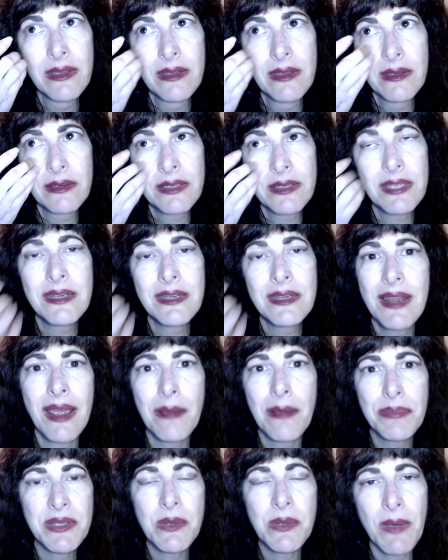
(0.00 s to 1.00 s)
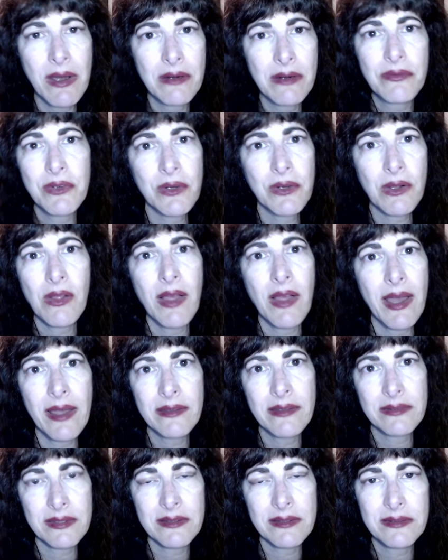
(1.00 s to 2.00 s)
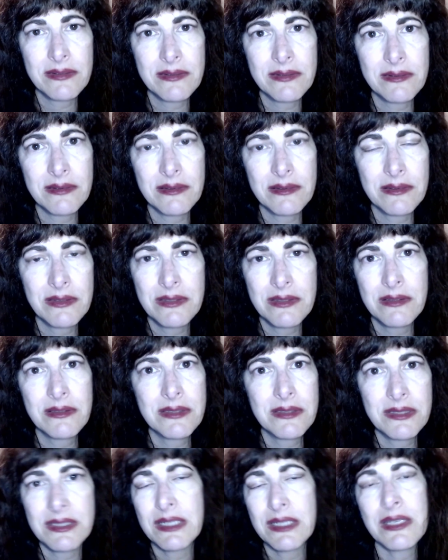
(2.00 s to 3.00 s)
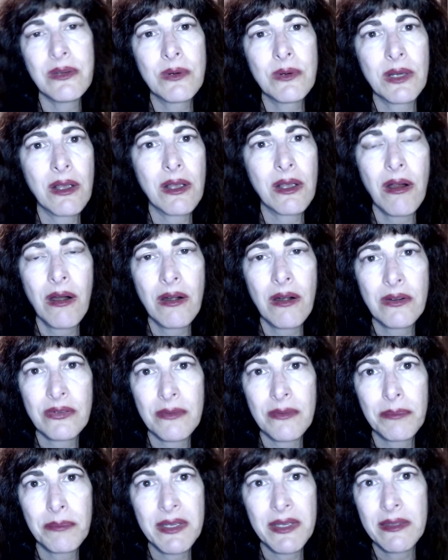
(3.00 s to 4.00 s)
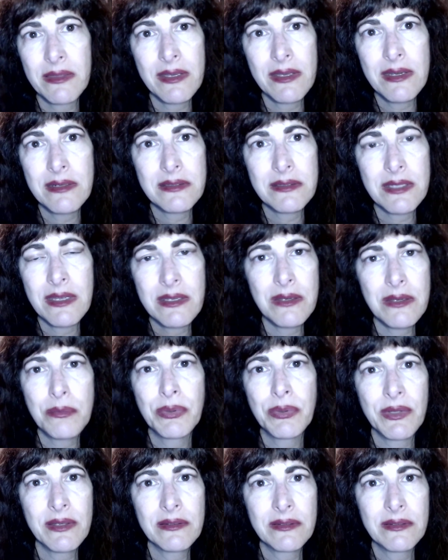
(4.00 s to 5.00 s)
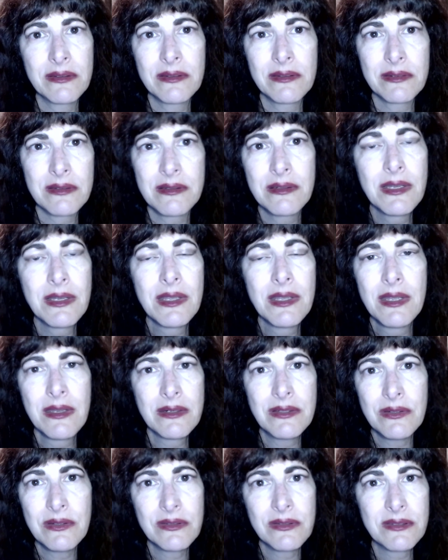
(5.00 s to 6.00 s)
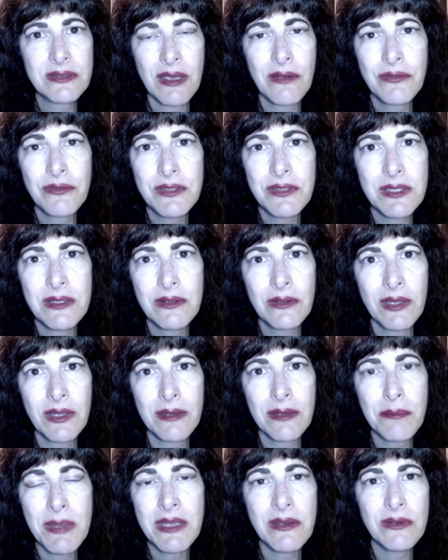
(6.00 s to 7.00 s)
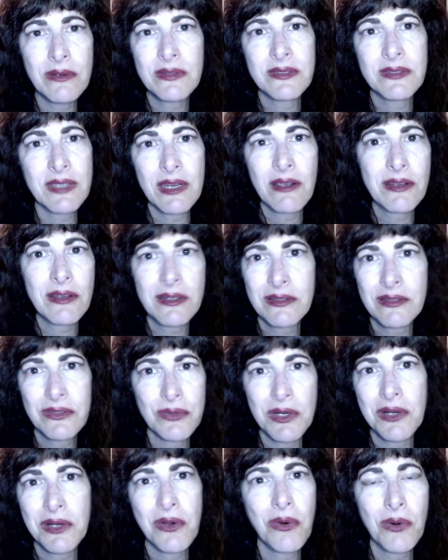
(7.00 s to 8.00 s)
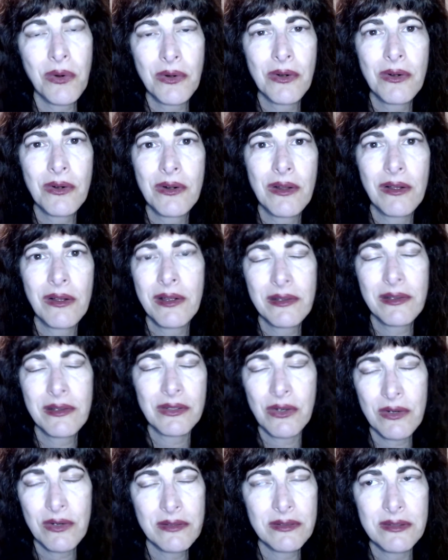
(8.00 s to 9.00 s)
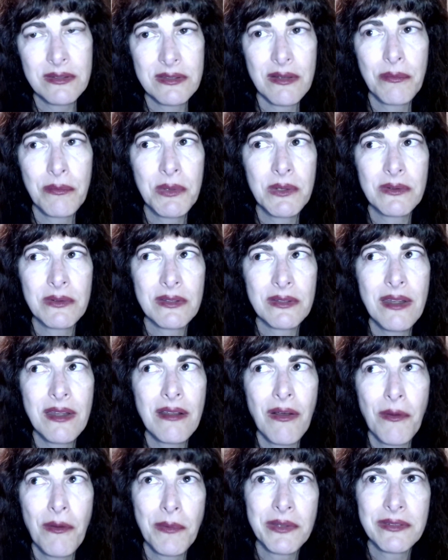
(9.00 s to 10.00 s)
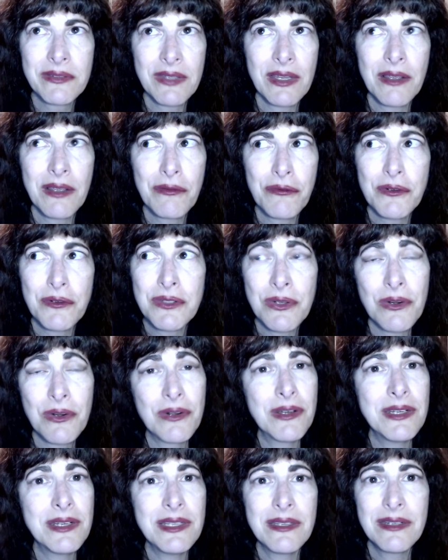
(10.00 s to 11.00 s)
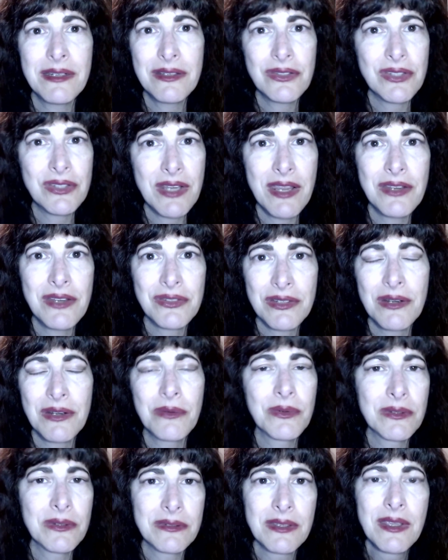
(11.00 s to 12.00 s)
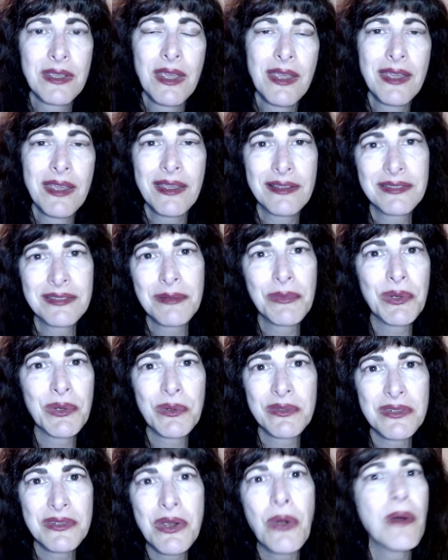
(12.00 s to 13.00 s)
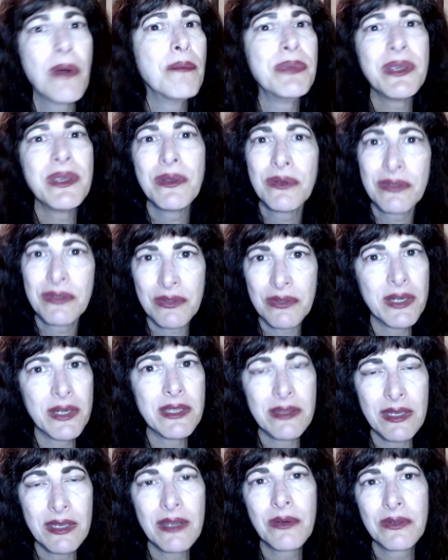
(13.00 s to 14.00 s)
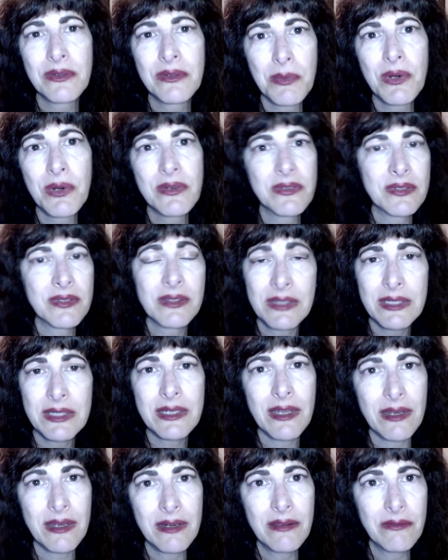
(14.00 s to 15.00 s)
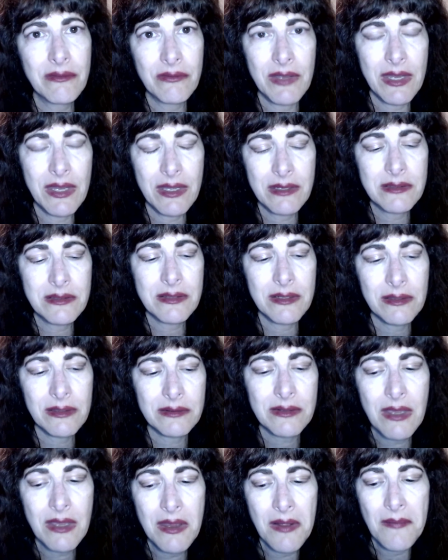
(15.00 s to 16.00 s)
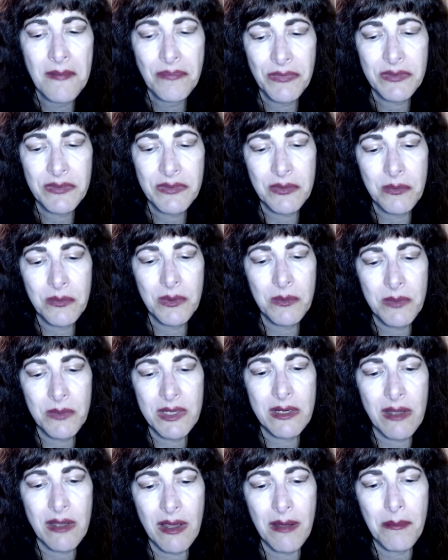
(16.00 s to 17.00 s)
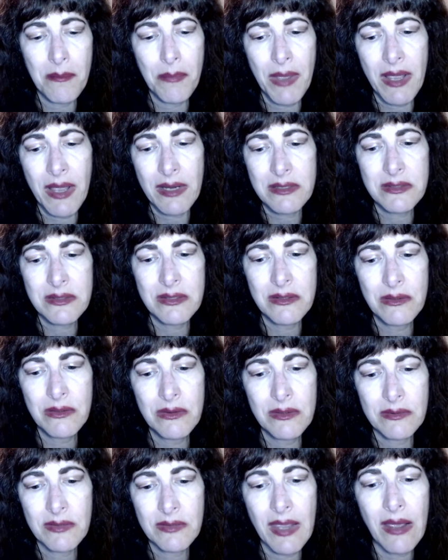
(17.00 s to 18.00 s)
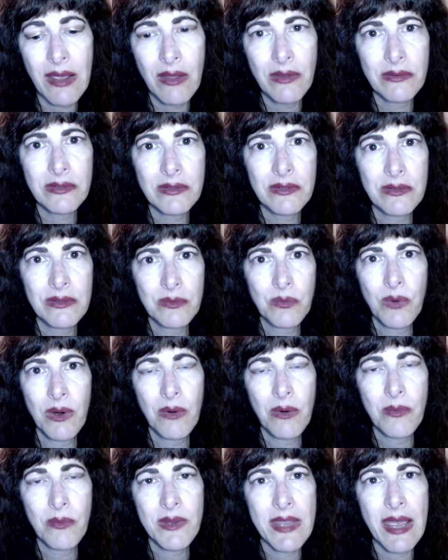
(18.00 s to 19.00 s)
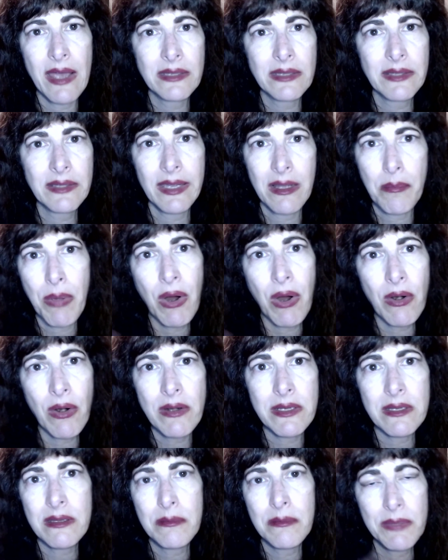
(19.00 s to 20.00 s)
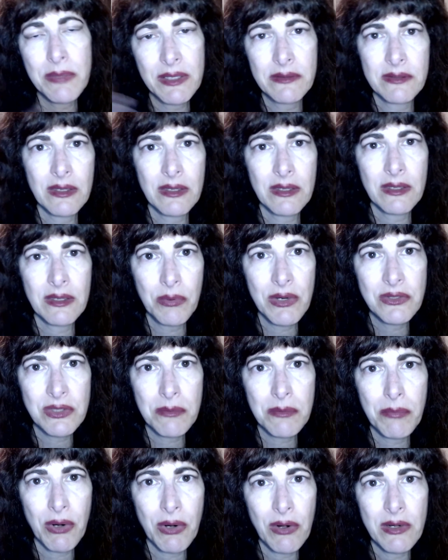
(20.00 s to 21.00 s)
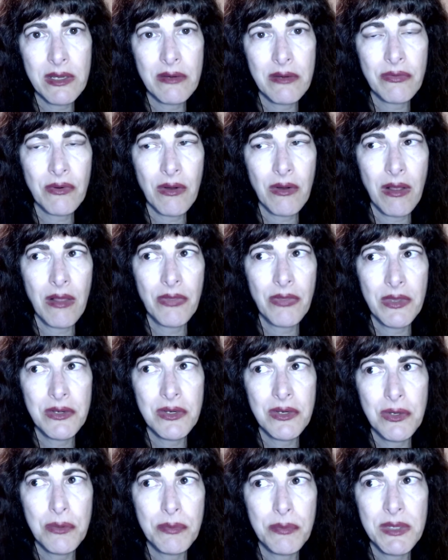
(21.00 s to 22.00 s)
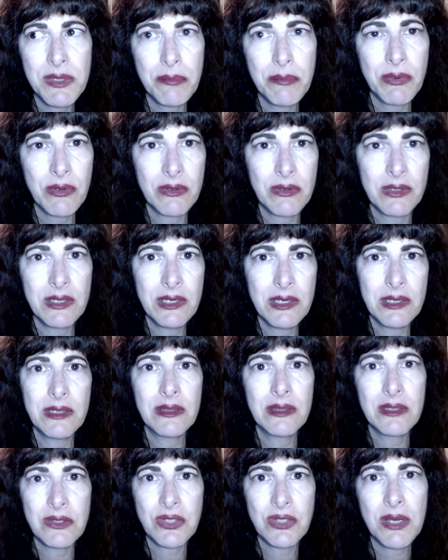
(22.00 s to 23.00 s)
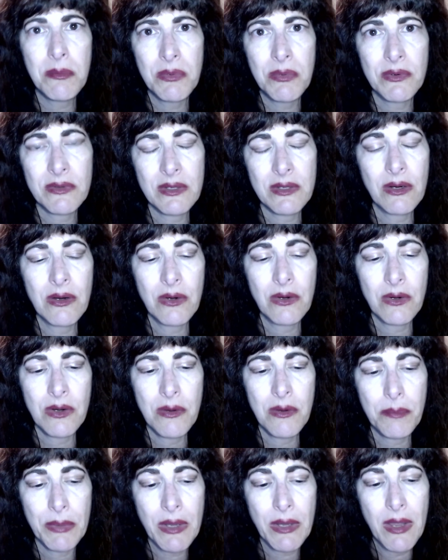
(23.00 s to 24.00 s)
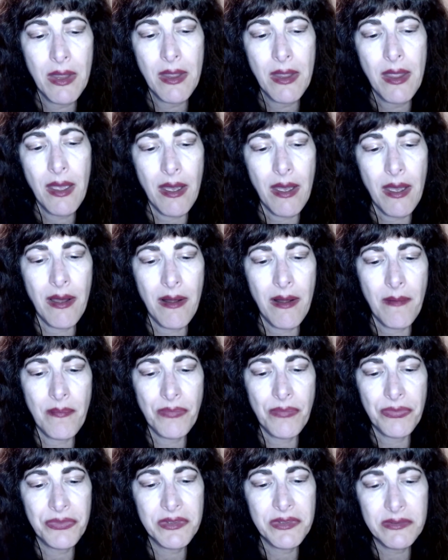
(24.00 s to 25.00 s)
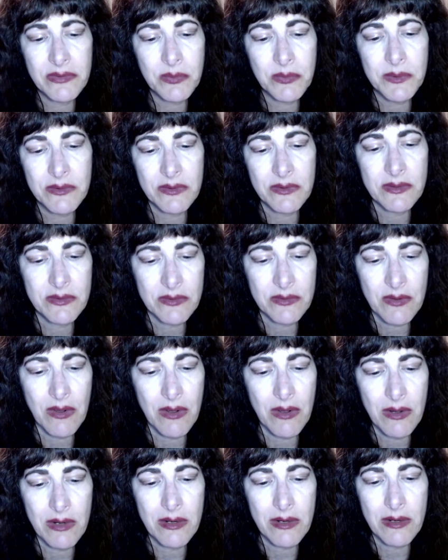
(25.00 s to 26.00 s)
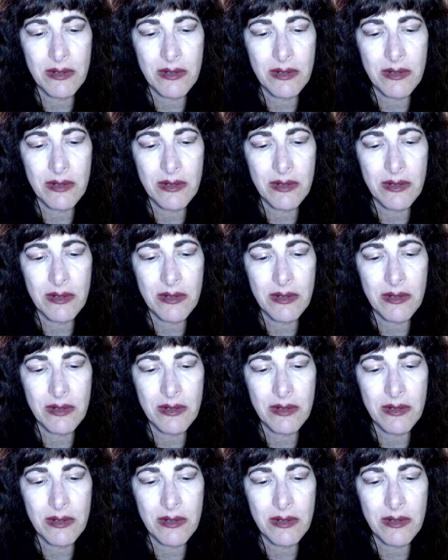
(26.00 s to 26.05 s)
kidnap you out of your class. They stick you in a car or something, and they take you places and do stuff to you, like make you sing on a street corner and all kinds of crazy stuff. But it was kind of almost like a fraternity initiation. It was, except there was no abuse or anything. It was more silly kind of antics. So when we got back to this house where we had like a party, a big celebration party for all the new people in the chamber singer group, this was the song